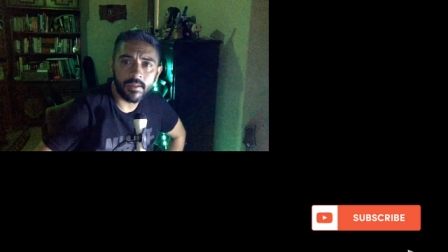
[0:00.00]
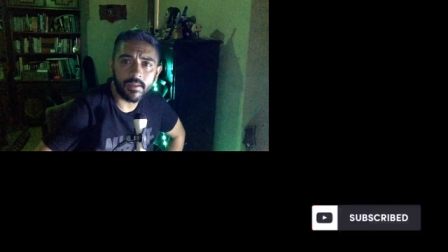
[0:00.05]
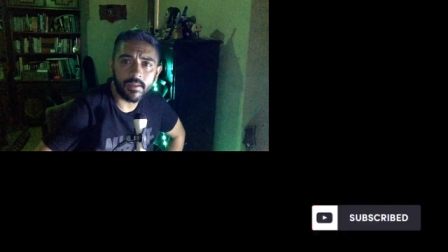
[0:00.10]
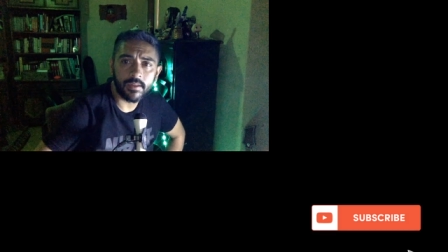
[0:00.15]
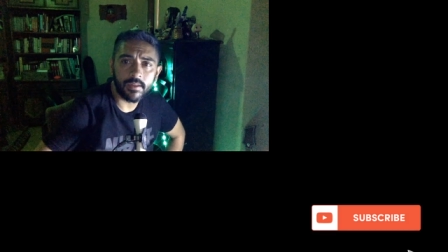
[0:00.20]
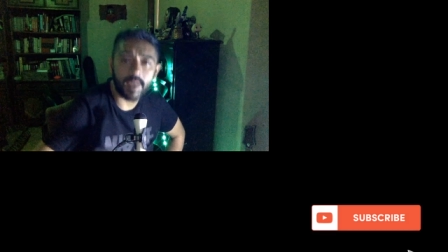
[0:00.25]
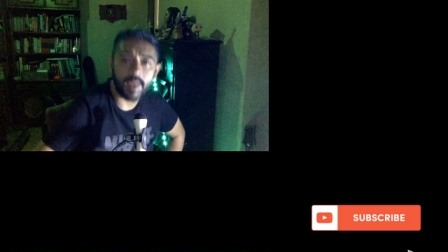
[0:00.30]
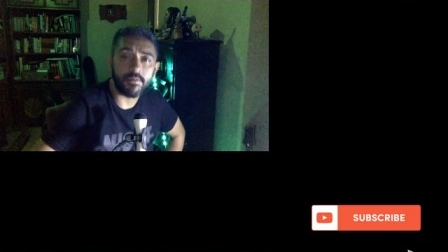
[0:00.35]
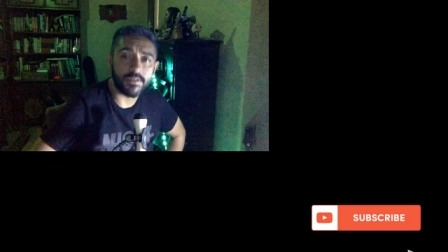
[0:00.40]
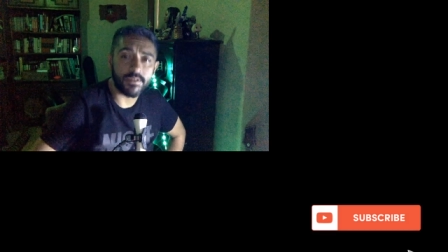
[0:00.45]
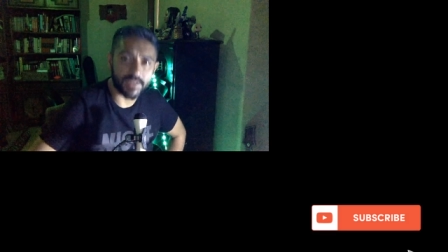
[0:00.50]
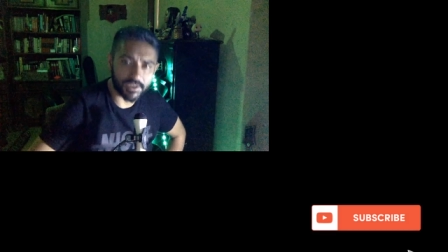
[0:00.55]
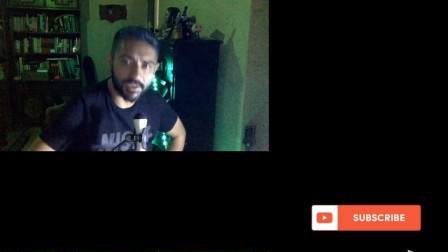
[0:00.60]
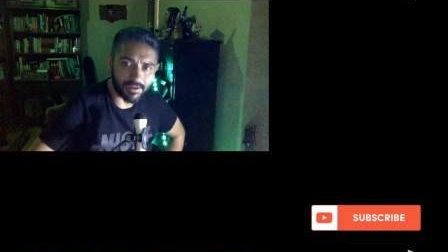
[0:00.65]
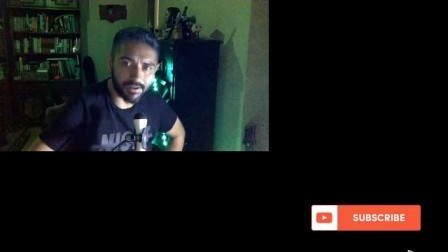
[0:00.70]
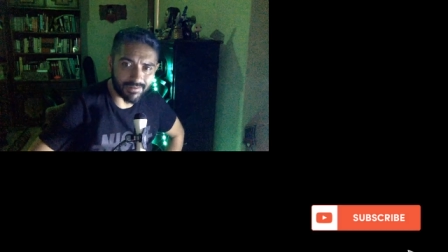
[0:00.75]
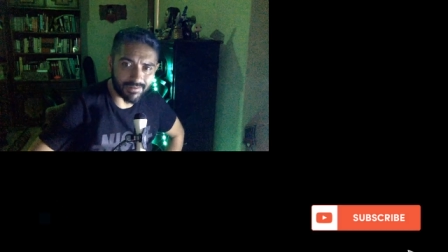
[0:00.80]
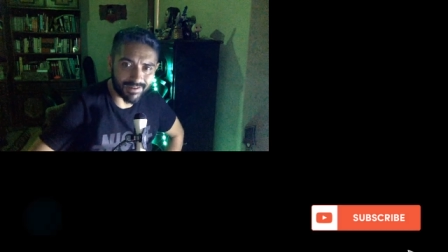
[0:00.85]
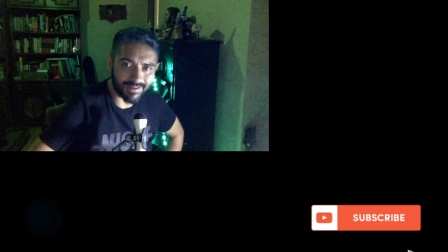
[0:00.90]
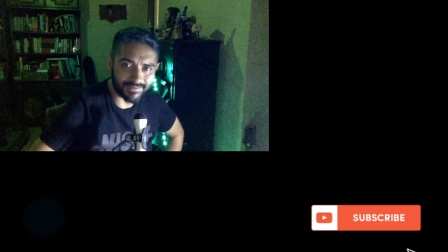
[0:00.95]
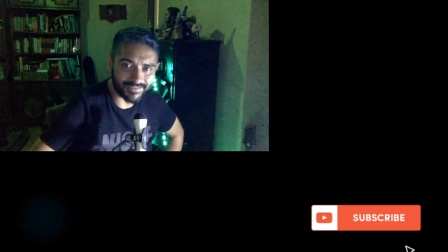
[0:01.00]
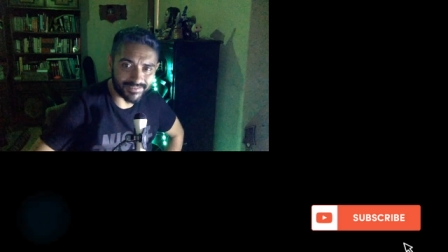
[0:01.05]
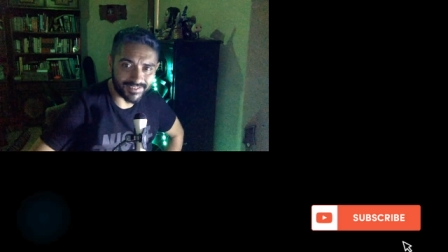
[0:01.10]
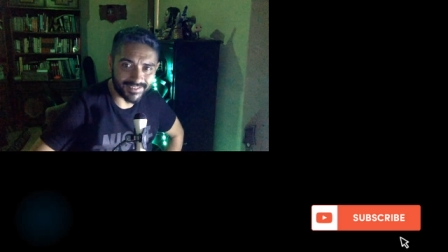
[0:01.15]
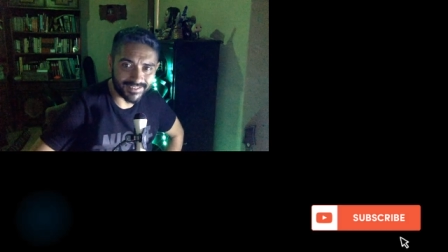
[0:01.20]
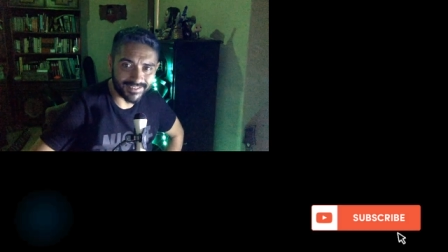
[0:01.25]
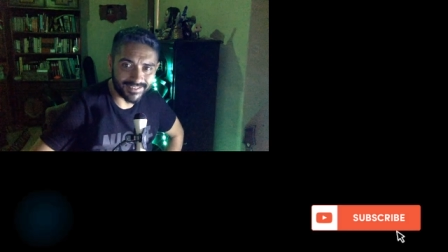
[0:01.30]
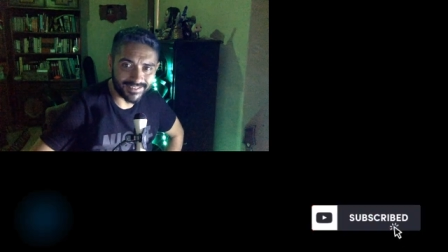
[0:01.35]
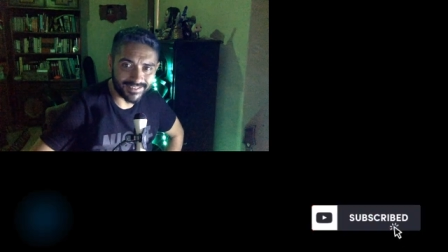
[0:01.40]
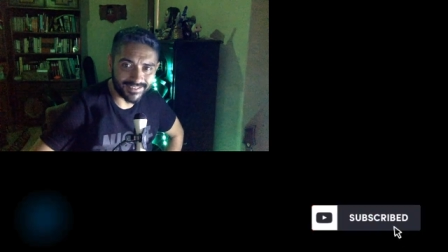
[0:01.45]
I will see you around.
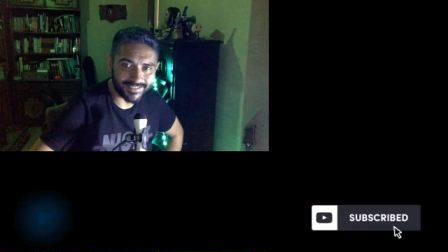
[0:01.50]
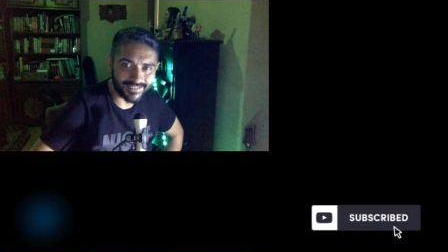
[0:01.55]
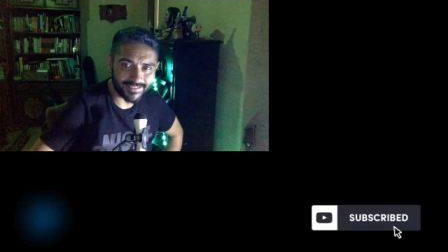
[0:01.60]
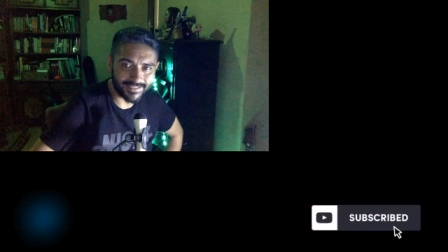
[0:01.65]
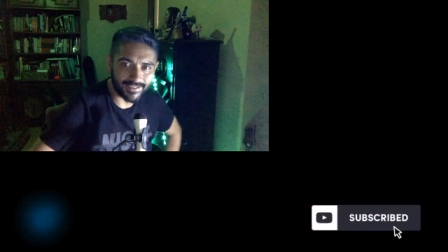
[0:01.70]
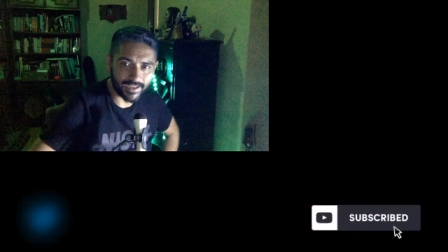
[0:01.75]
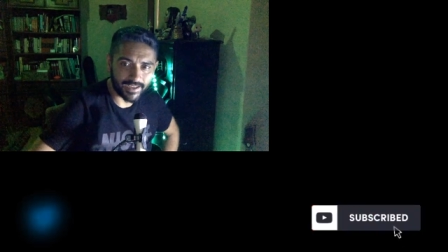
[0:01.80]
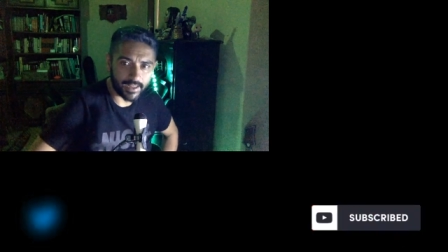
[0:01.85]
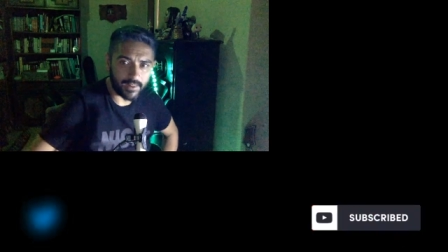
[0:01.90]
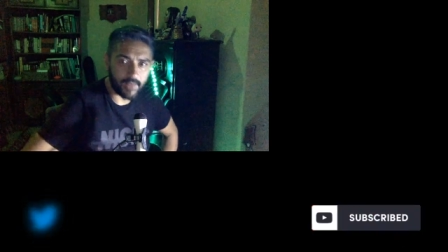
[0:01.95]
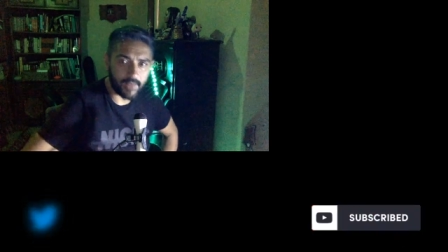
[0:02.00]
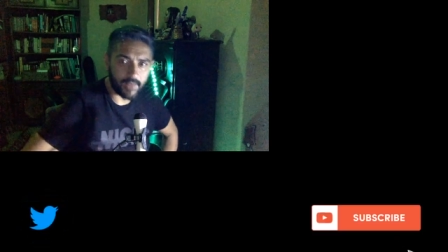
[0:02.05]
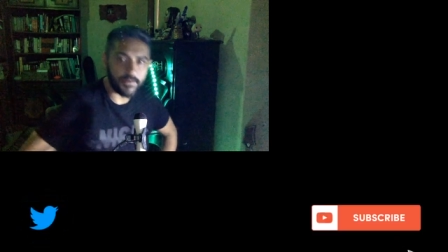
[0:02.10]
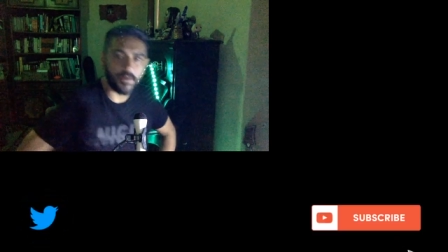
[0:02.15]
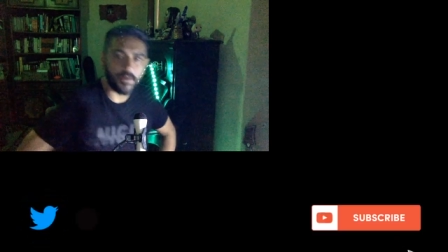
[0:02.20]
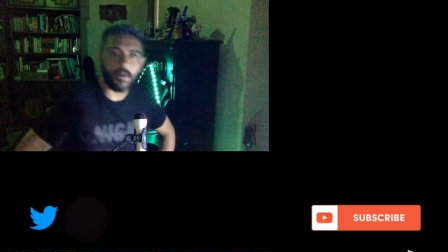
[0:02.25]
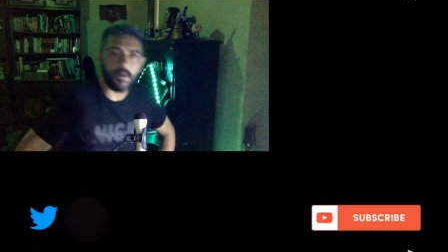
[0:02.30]
I love you